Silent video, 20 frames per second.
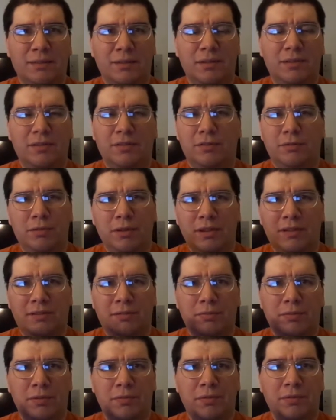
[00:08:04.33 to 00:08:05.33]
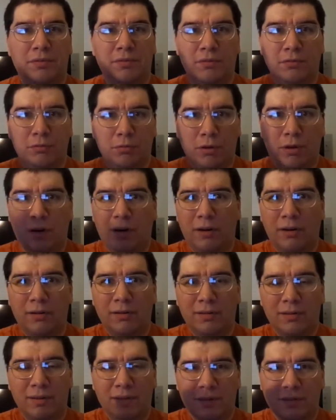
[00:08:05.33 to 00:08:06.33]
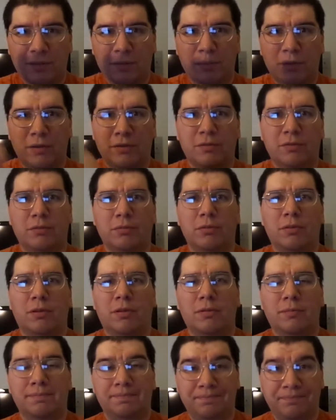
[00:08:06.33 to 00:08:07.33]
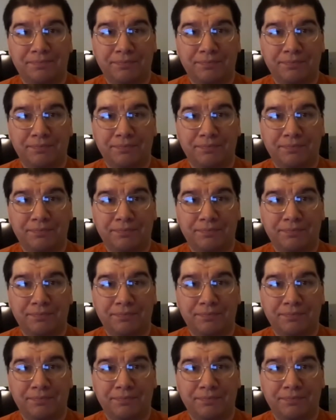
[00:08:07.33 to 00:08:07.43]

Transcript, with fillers: where he just drinks with a straw, a small straw.